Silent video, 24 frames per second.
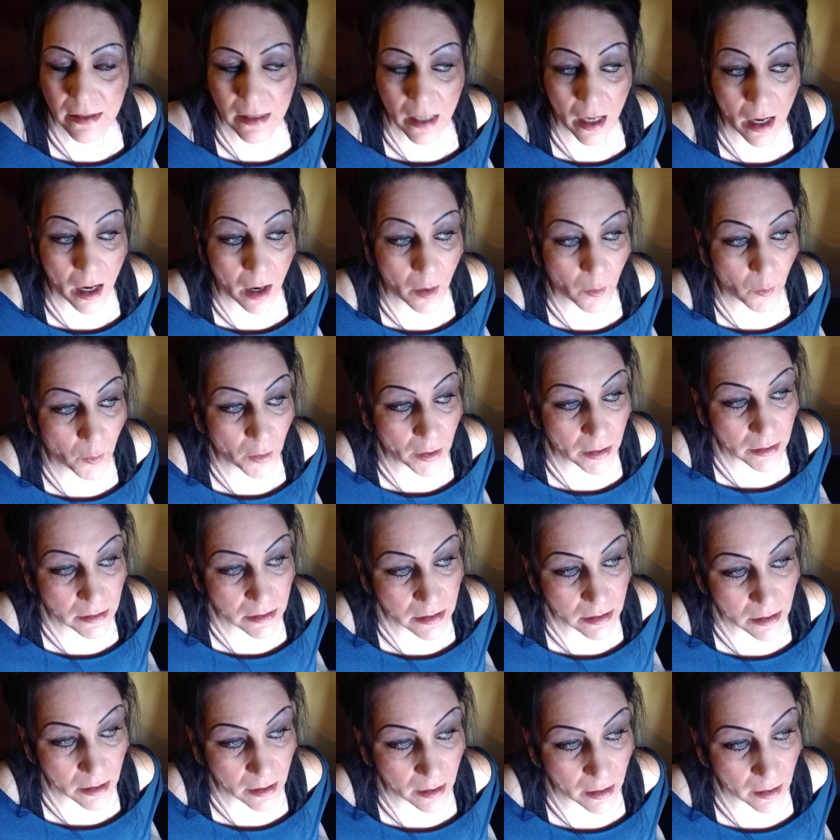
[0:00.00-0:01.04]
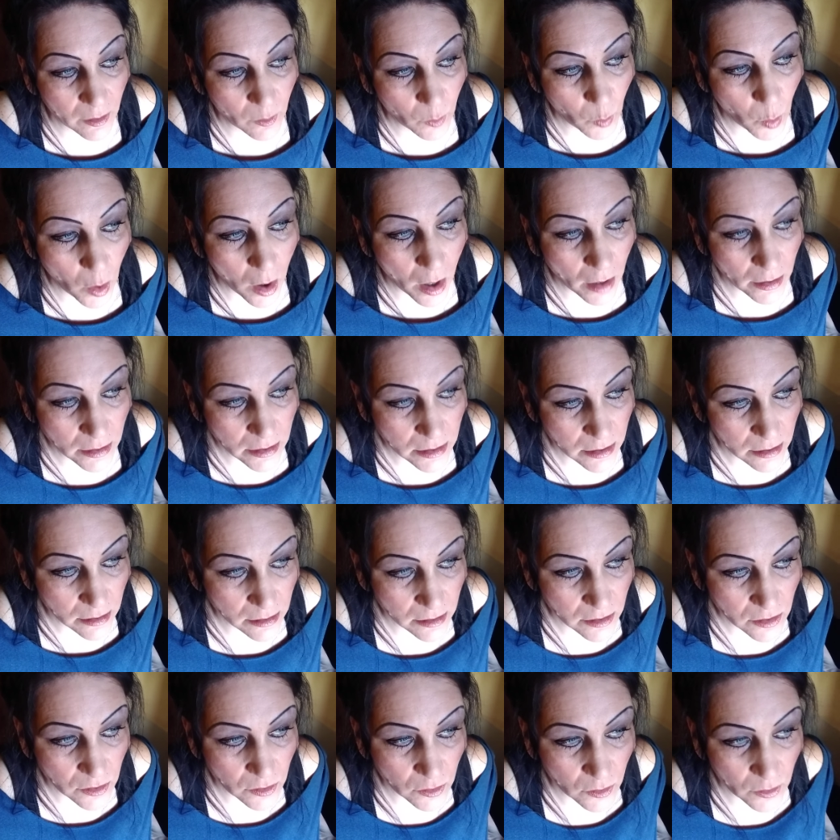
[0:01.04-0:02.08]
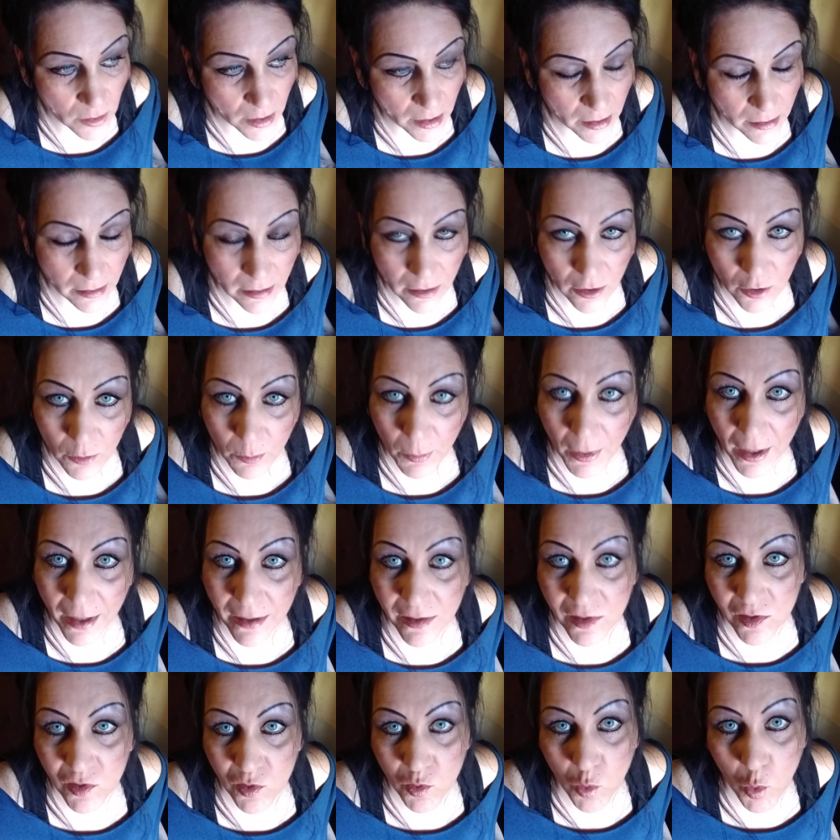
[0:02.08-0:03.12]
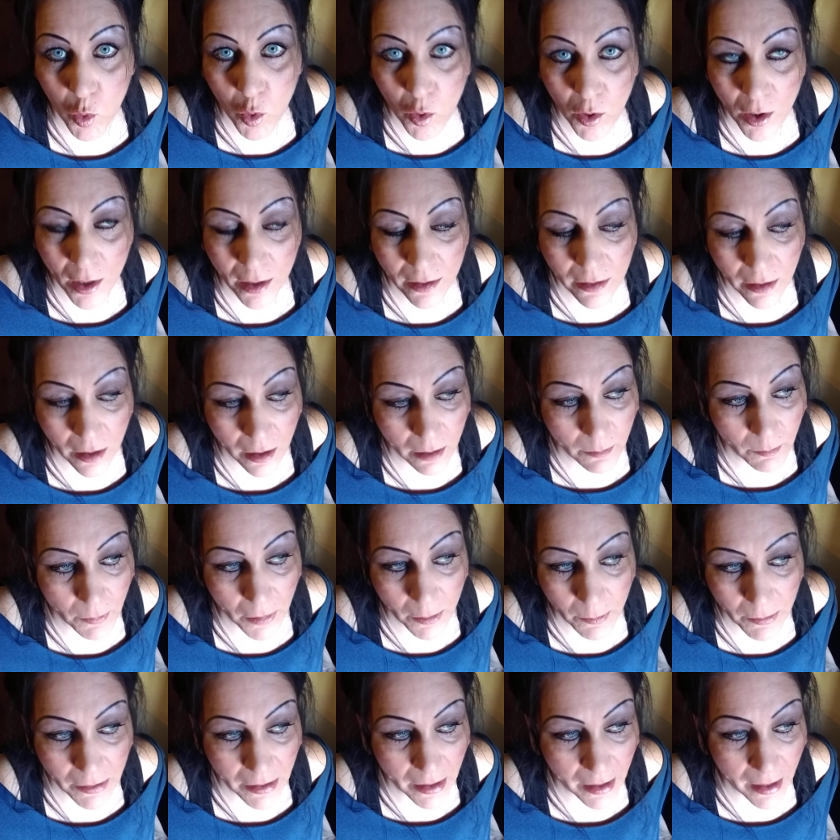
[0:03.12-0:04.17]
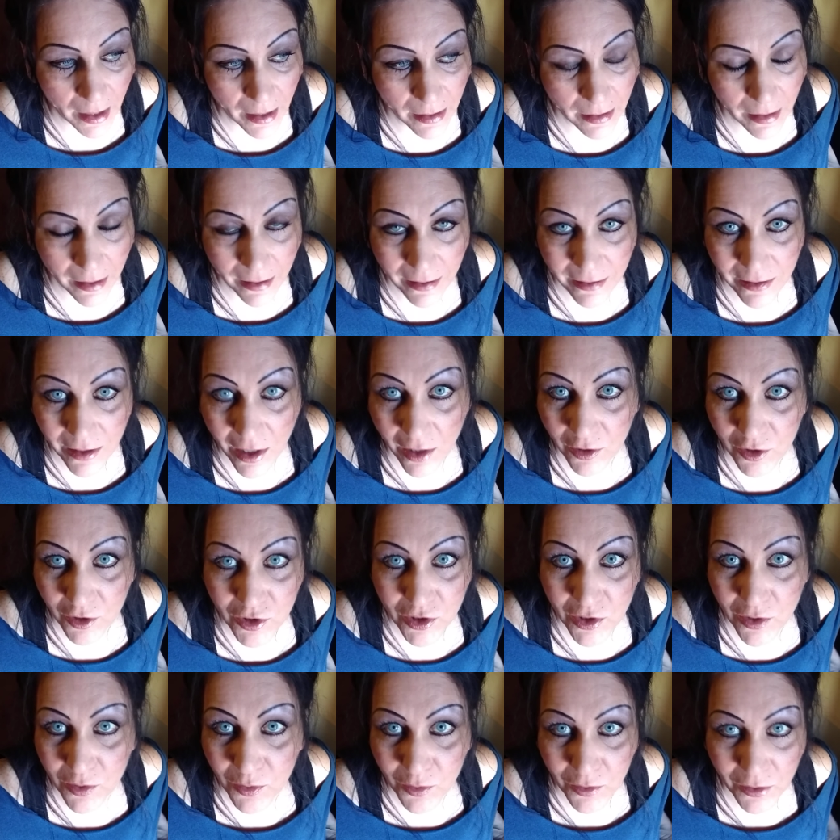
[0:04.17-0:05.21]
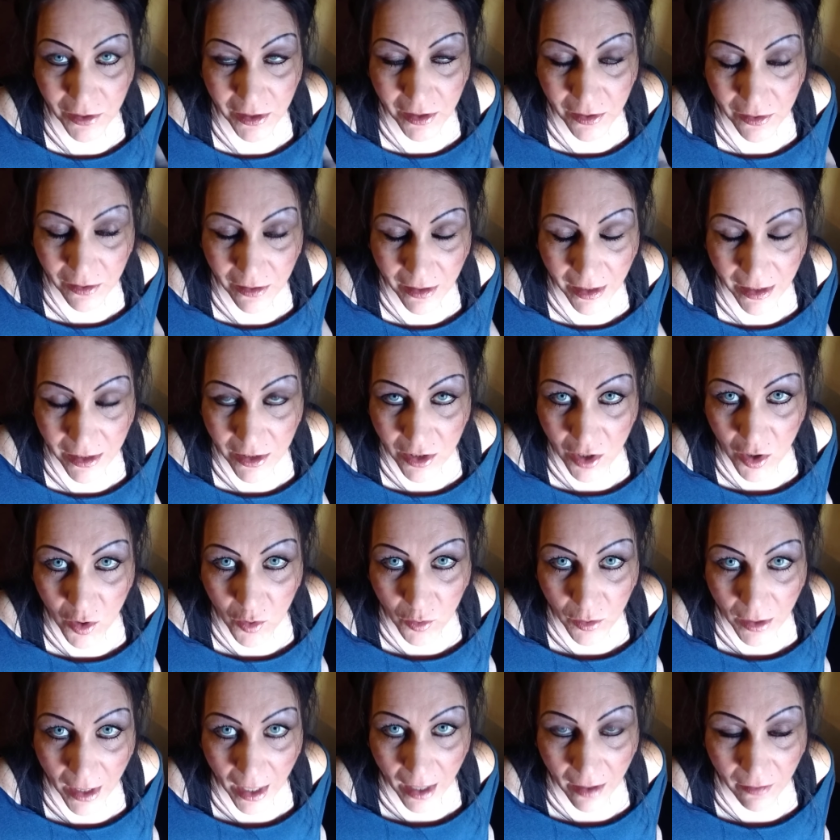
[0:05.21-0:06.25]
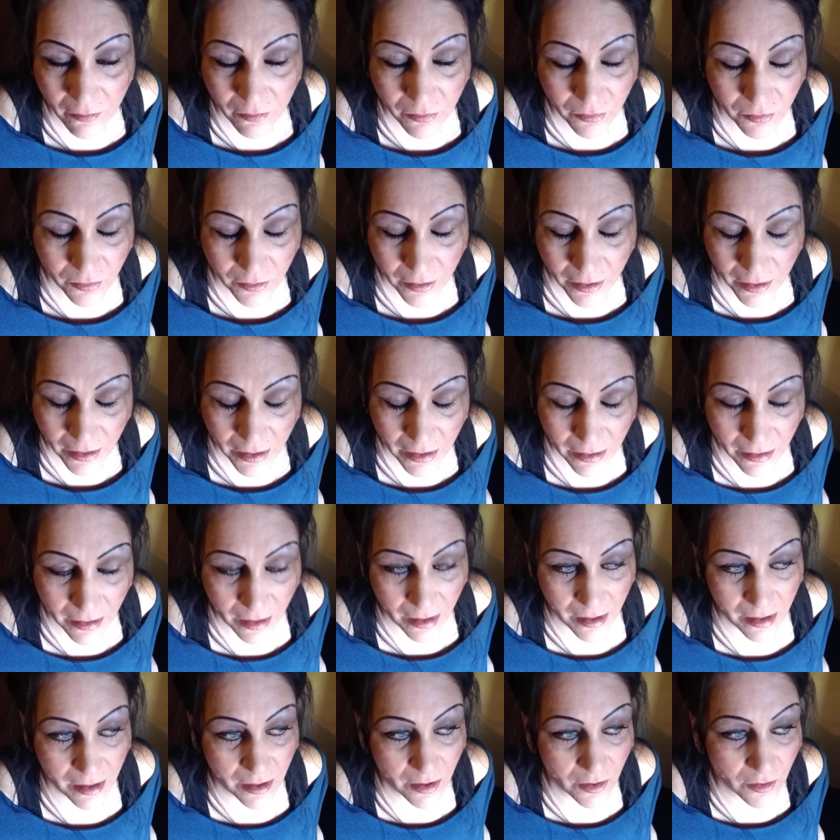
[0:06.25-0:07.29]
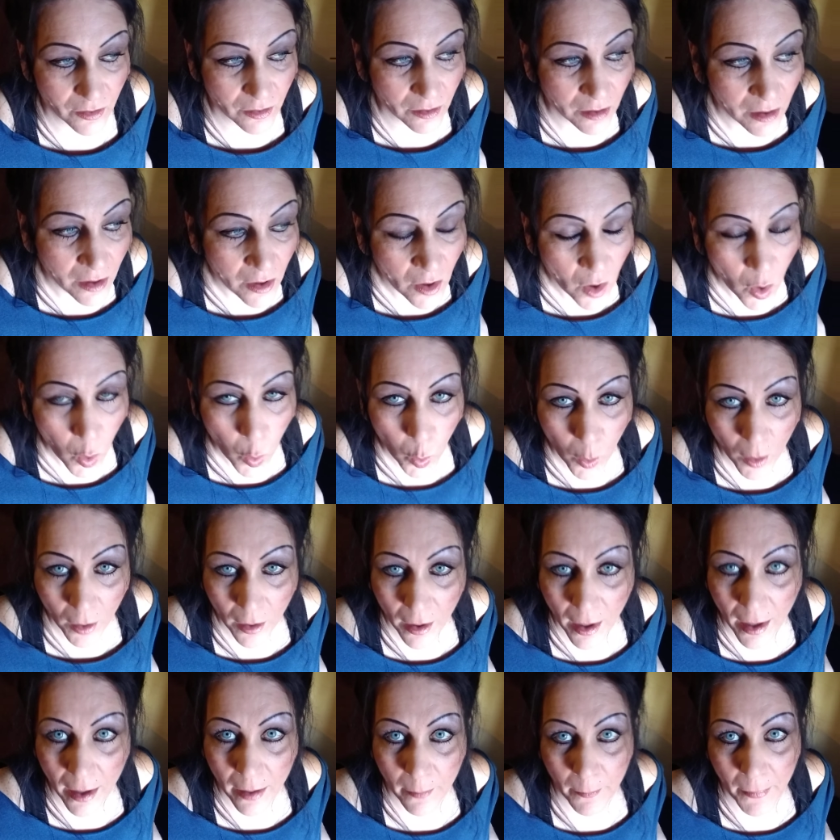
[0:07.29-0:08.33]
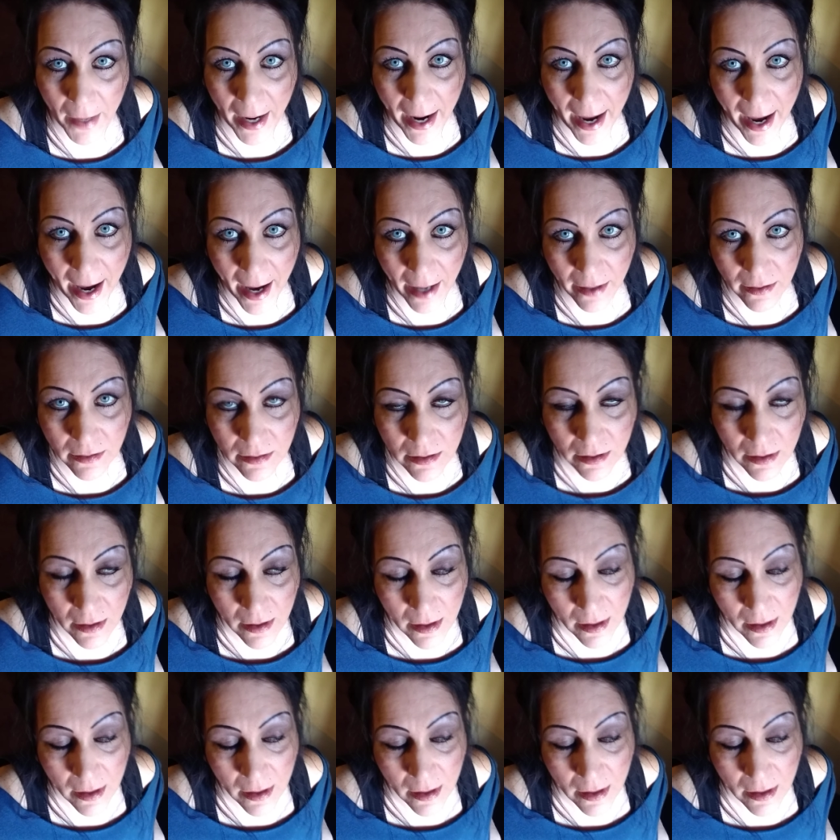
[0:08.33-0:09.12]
I went and walked to a nearby store. I thought maybe they had like a Dollar General here, and they don't have anything here where I am at.